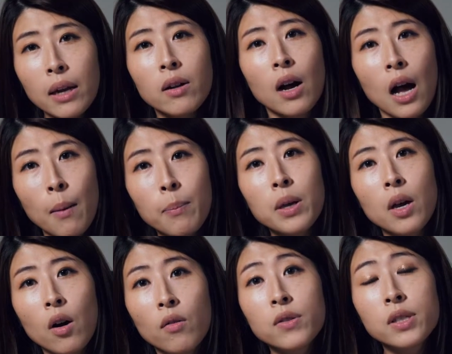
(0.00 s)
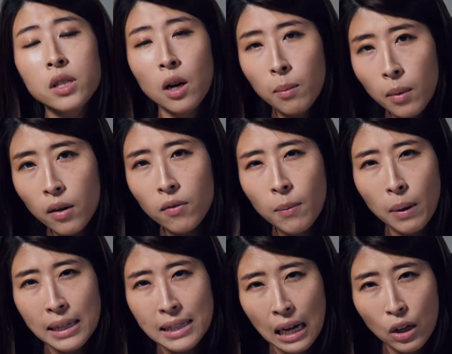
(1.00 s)
a copy of some of
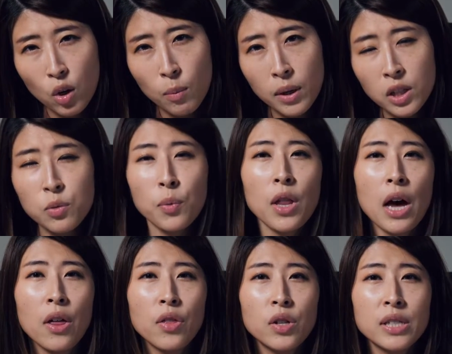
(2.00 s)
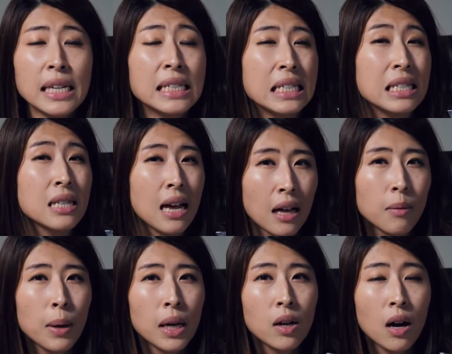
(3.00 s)
my documents, but others I did
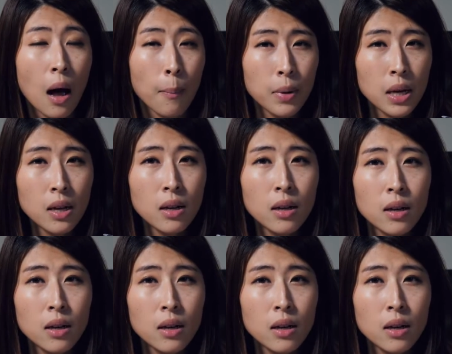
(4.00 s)
not make a copy.